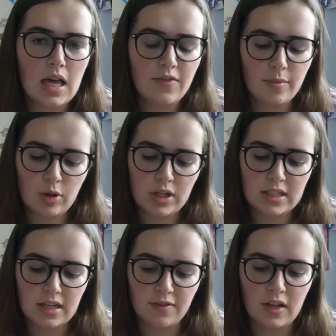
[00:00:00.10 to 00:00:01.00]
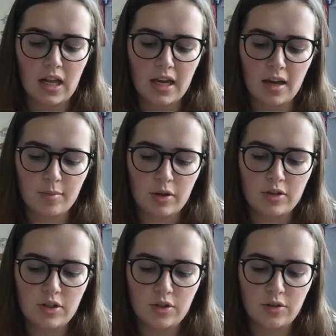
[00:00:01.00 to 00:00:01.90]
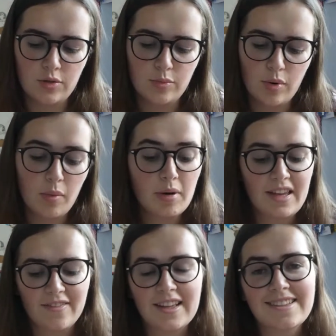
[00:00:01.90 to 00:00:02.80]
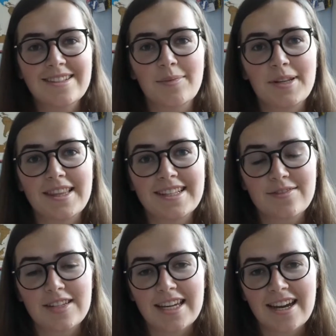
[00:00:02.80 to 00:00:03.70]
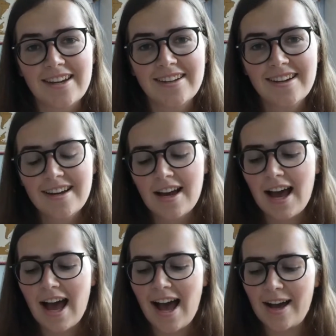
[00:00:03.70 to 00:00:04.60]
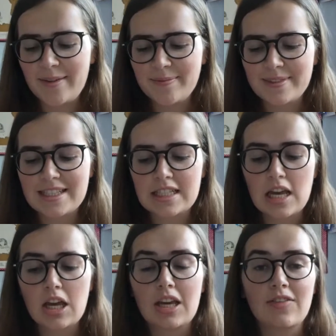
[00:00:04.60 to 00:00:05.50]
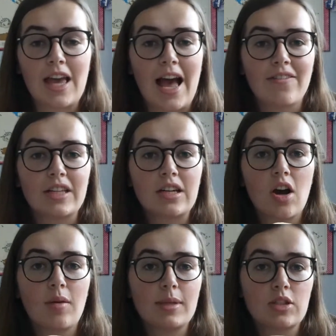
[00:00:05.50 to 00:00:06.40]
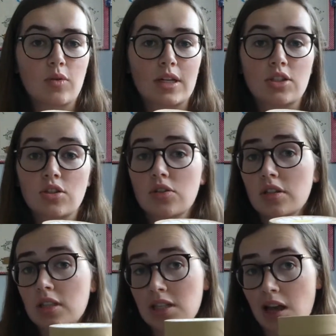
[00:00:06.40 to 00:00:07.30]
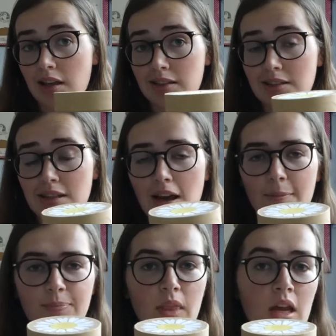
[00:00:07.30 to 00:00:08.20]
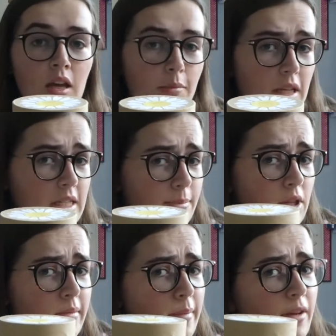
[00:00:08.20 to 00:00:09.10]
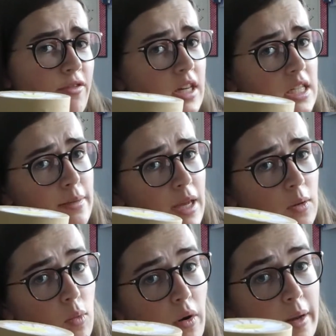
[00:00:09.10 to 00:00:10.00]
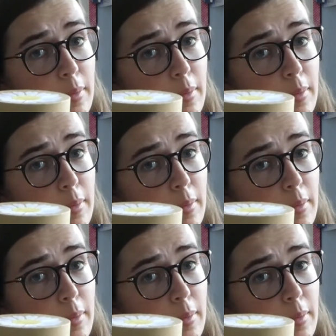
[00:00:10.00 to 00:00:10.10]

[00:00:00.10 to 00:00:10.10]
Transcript: if I'm honest, I feel like I'm going to probably offend someone in this video. Um, so if you have any comments, questions or concerns, um, please put them in my freshly made worry